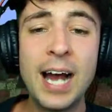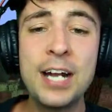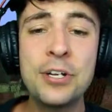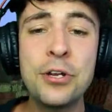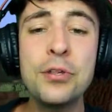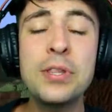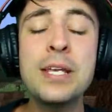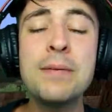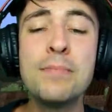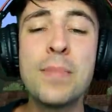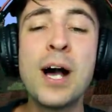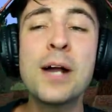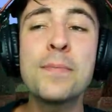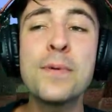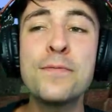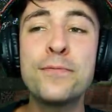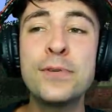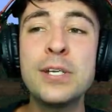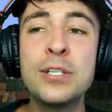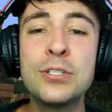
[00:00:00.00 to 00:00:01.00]
I don't think Mark,
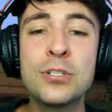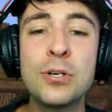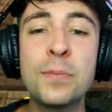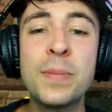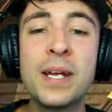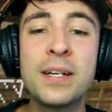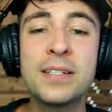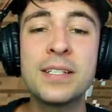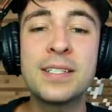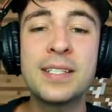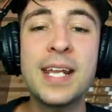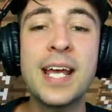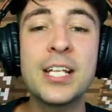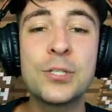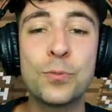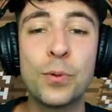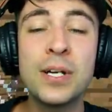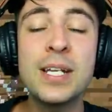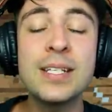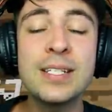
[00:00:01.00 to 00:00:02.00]
my friend, his zombie,
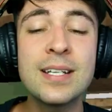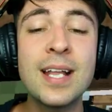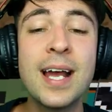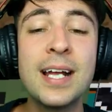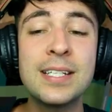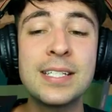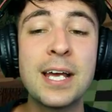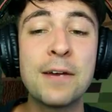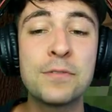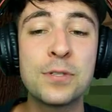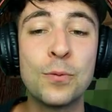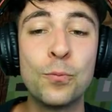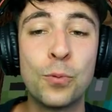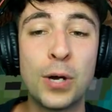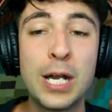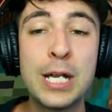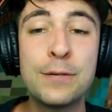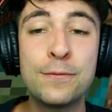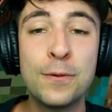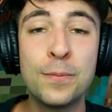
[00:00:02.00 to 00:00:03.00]
understands what it's like to have some
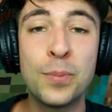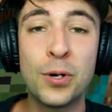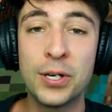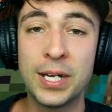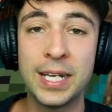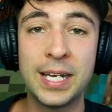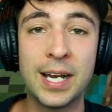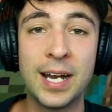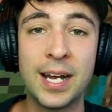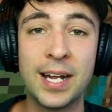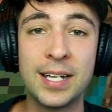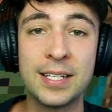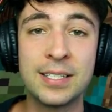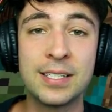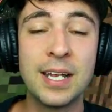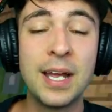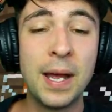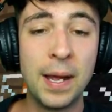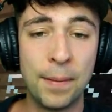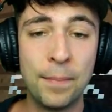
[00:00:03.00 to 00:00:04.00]
wonderful bodyguards.